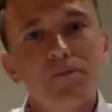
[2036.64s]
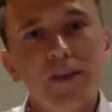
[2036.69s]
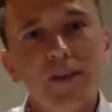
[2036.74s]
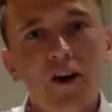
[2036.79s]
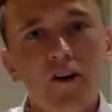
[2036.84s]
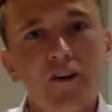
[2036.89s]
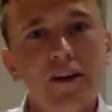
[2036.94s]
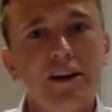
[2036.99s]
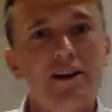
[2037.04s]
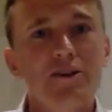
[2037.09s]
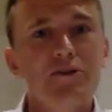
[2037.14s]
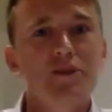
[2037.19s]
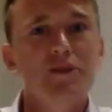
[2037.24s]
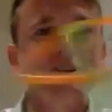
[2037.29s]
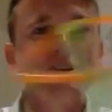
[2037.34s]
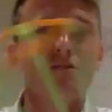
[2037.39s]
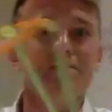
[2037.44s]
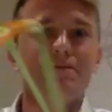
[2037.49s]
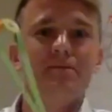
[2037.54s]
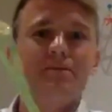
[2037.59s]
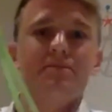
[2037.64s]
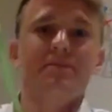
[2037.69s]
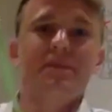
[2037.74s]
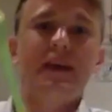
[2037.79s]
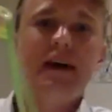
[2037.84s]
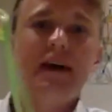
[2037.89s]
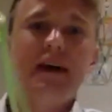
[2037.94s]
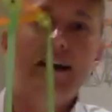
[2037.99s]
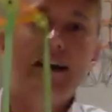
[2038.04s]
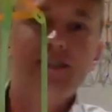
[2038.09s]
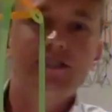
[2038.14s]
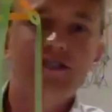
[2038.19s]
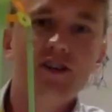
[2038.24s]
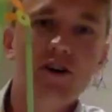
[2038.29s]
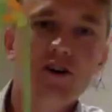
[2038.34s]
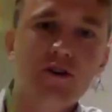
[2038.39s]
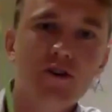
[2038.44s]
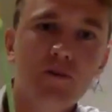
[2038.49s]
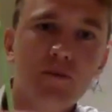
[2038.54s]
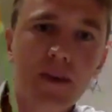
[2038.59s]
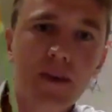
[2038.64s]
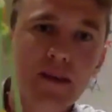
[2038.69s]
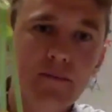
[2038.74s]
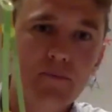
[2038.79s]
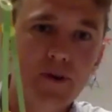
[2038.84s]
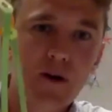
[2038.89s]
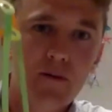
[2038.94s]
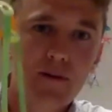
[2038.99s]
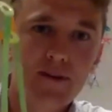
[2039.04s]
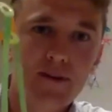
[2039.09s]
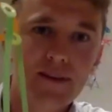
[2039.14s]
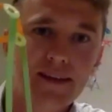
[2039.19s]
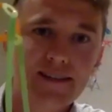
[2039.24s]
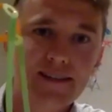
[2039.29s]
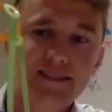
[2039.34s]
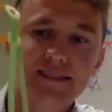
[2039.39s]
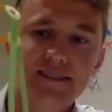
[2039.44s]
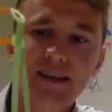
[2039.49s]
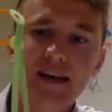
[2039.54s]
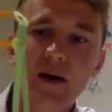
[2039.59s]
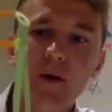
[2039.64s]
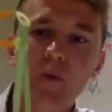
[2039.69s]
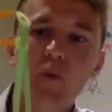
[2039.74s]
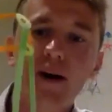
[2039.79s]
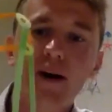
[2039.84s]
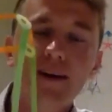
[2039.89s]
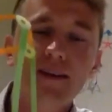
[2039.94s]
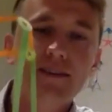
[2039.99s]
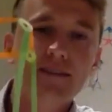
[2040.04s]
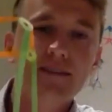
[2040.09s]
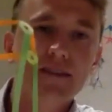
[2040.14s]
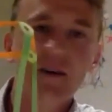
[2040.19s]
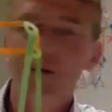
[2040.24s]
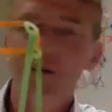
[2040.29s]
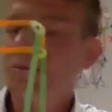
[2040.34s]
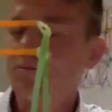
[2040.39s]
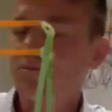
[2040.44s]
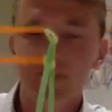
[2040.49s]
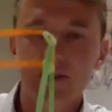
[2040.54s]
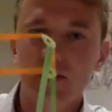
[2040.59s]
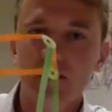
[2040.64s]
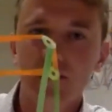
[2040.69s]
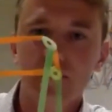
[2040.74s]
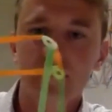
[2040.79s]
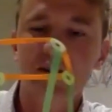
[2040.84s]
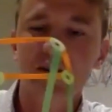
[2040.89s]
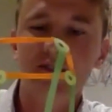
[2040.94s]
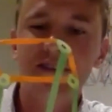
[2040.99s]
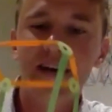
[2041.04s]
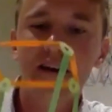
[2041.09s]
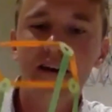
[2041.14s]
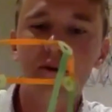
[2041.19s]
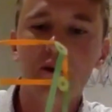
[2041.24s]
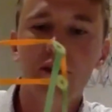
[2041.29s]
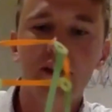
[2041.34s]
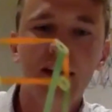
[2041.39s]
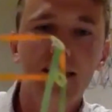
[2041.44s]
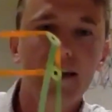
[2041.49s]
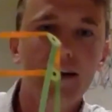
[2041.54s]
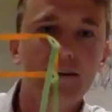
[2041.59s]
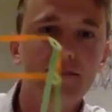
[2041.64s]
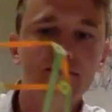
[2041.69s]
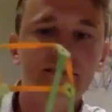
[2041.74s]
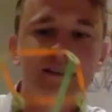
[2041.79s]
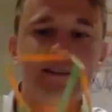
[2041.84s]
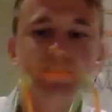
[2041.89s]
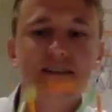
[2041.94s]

they are included. So you mean probably this yellow thing here.